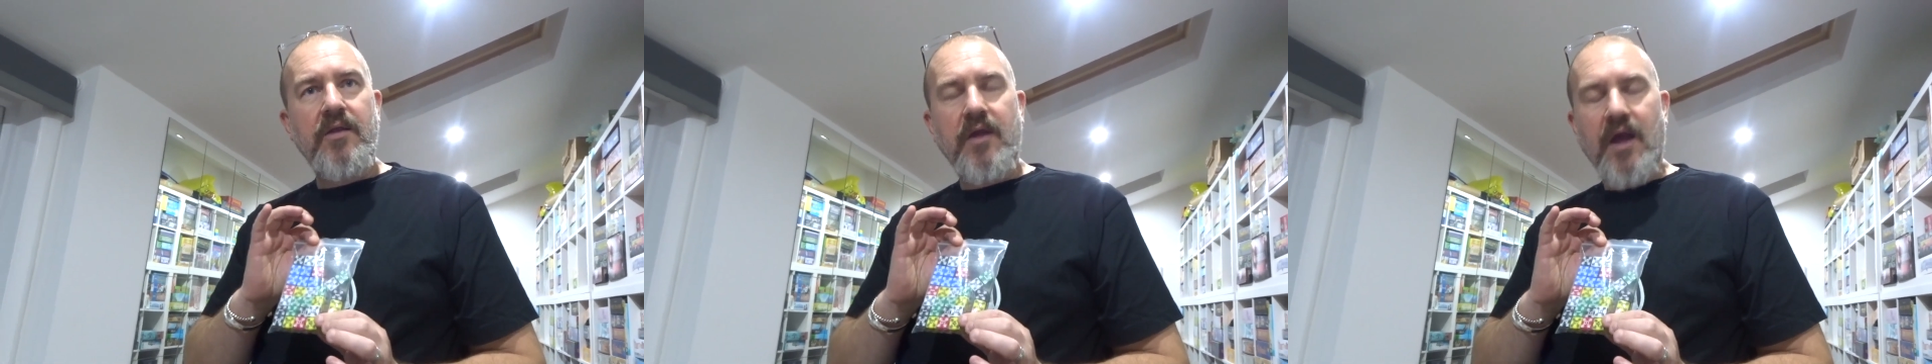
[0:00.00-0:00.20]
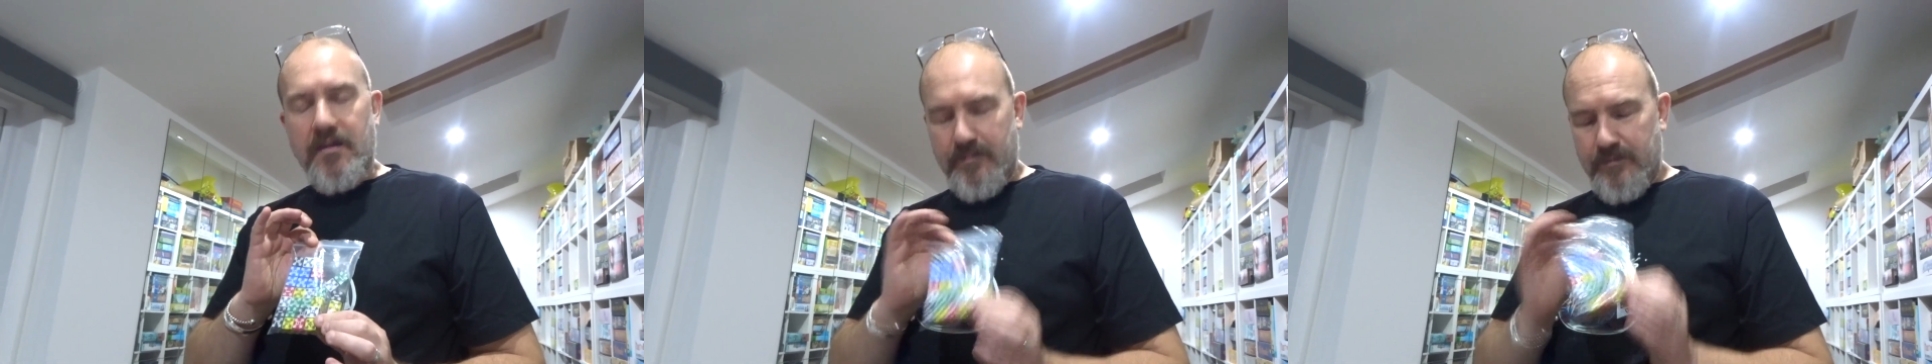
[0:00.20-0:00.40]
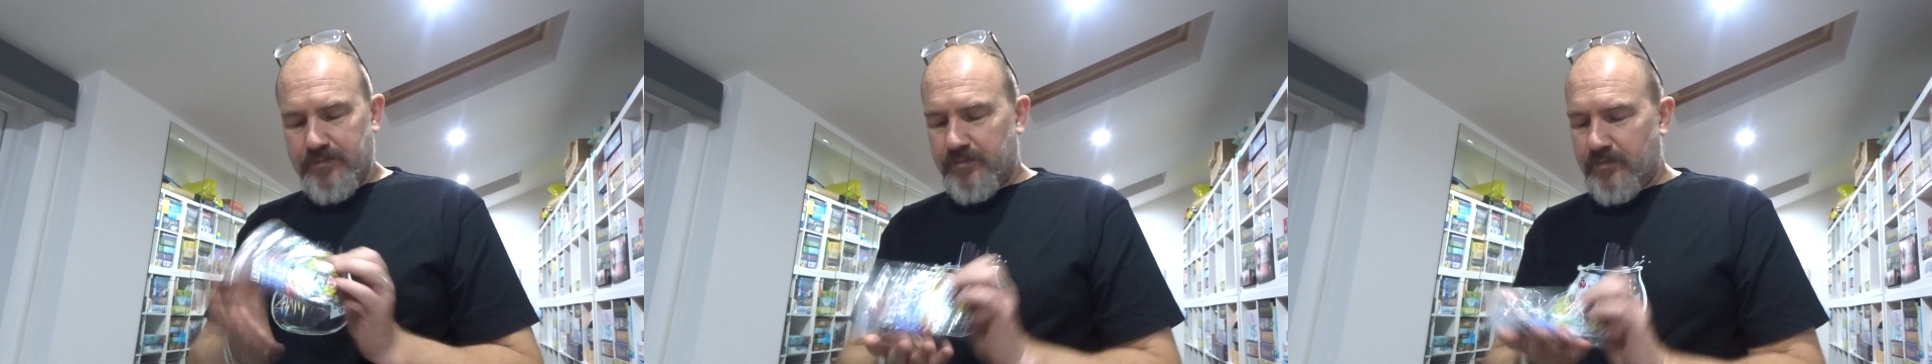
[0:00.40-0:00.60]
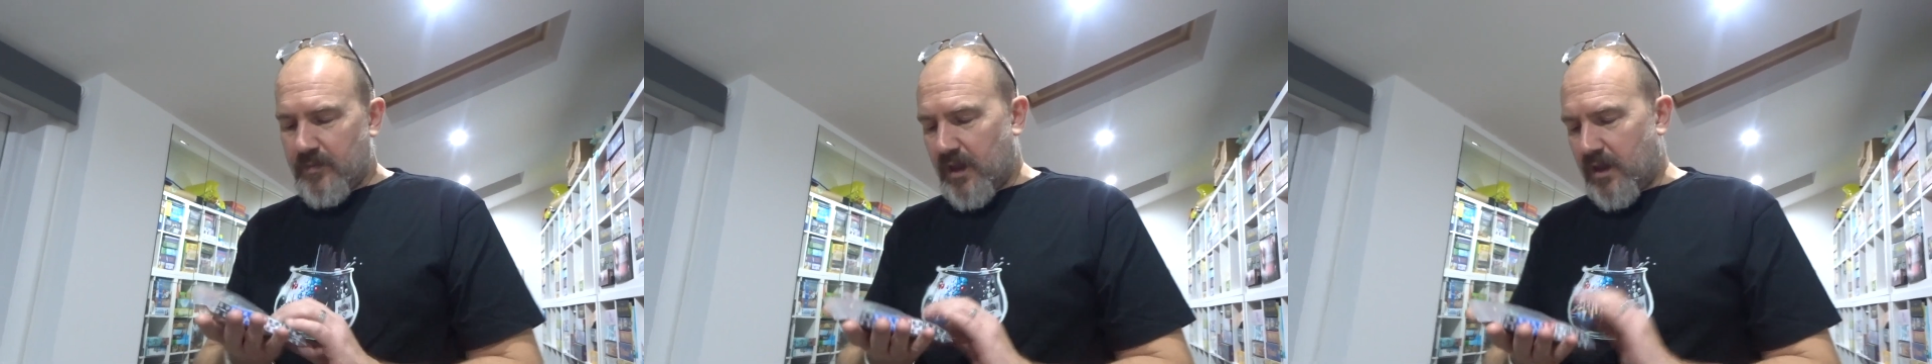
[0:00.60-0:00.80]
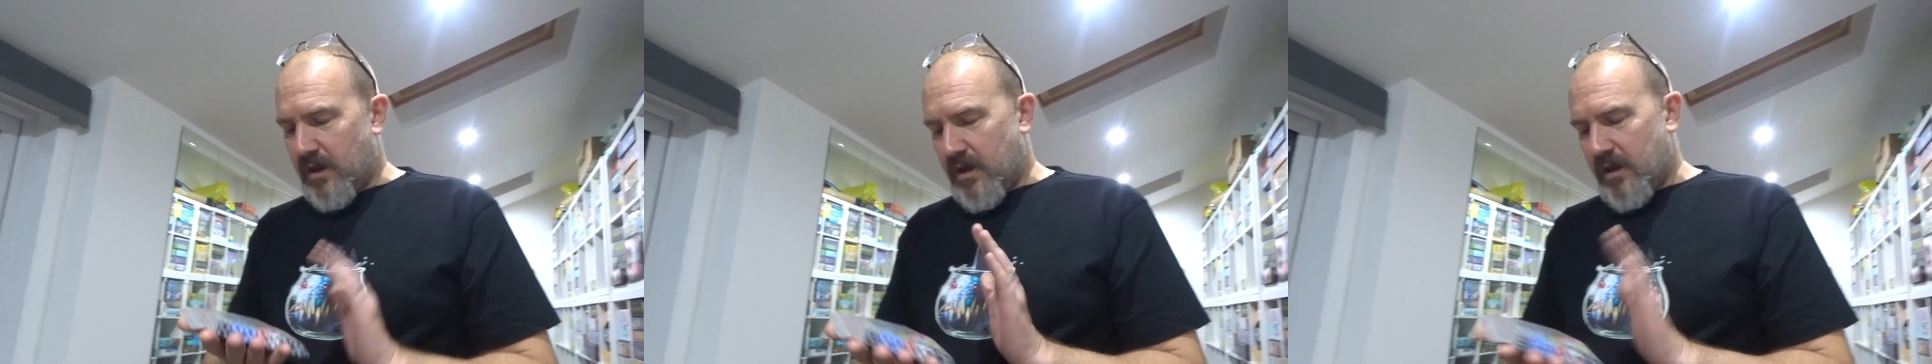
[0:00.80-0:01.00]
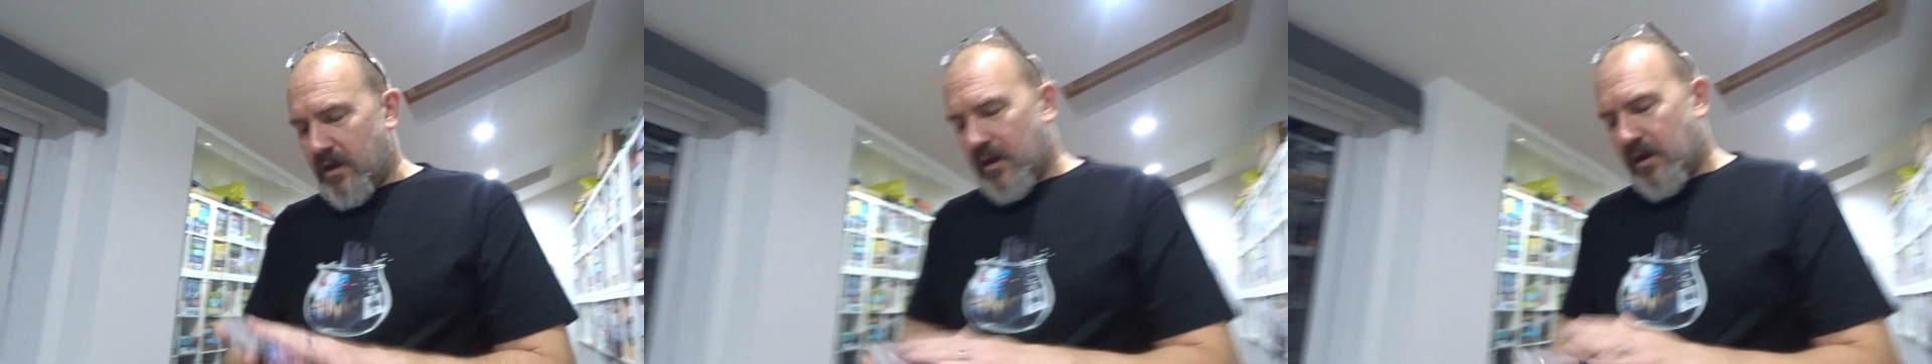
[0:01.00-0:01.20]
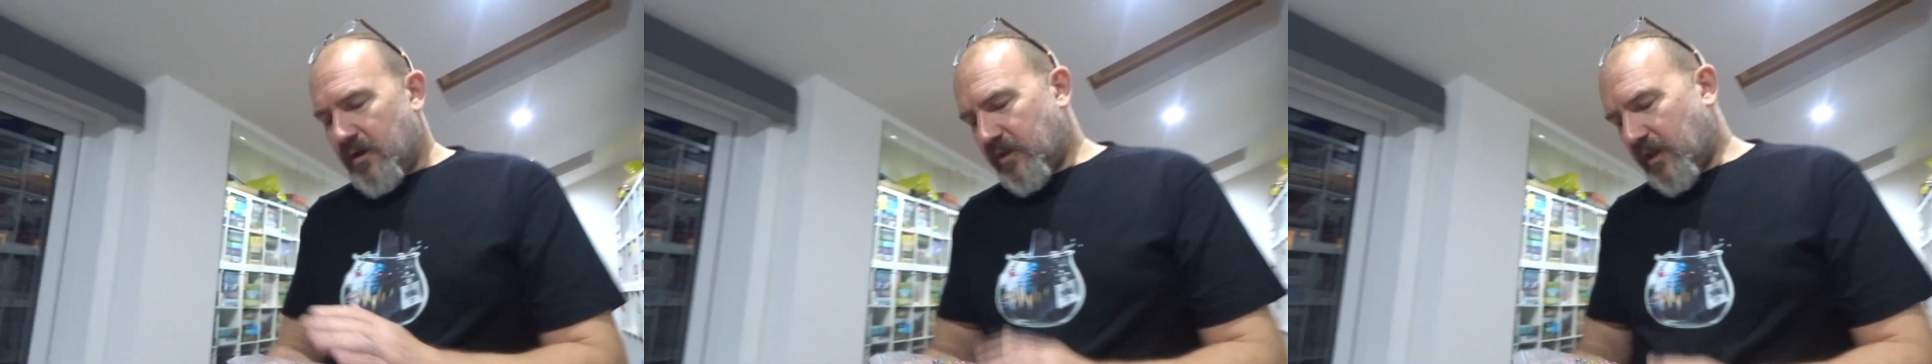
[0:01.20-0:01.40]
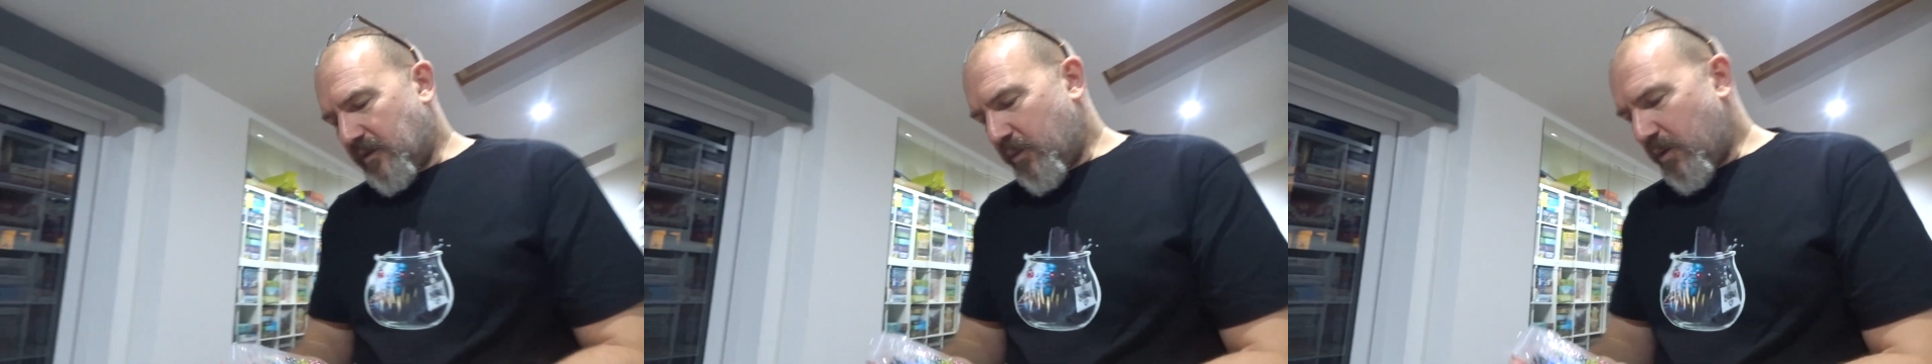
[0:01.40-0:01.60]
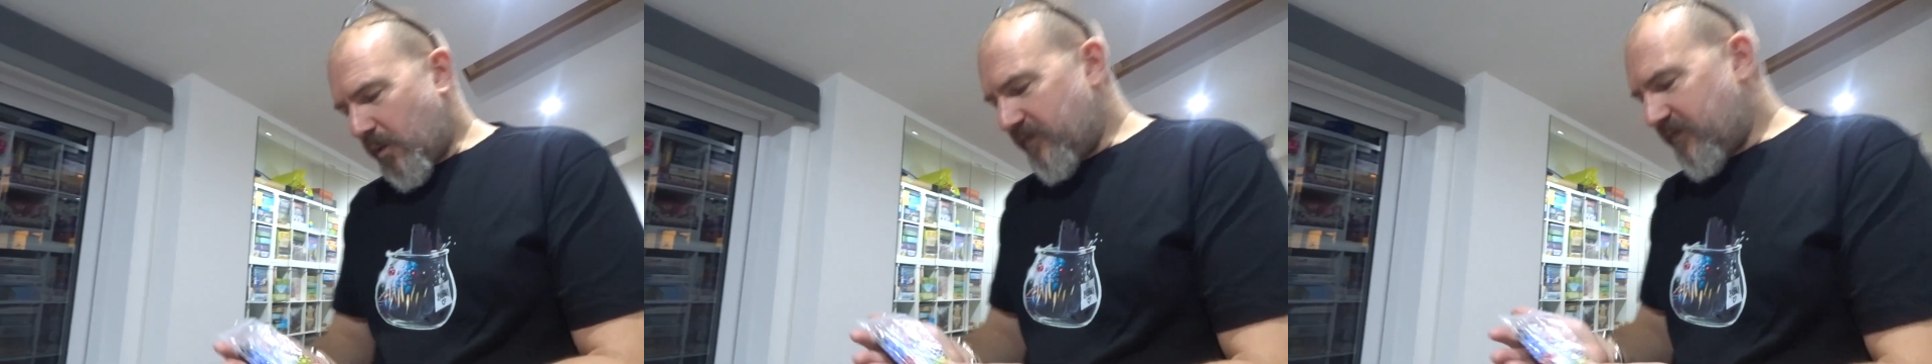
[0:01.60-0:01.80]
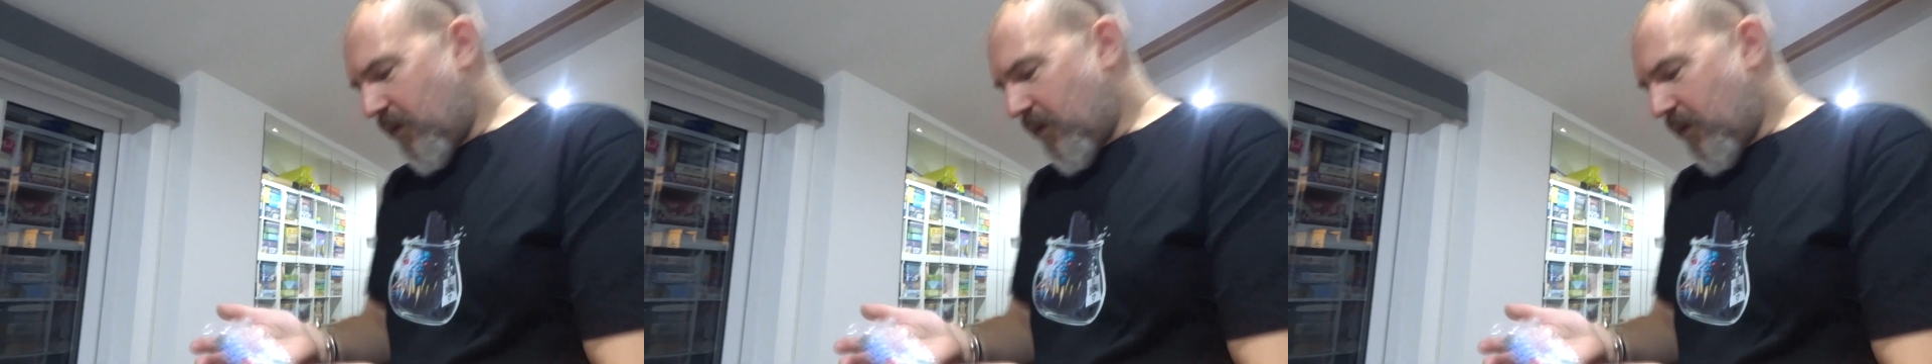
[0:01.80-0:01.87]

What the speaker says: game. So what we've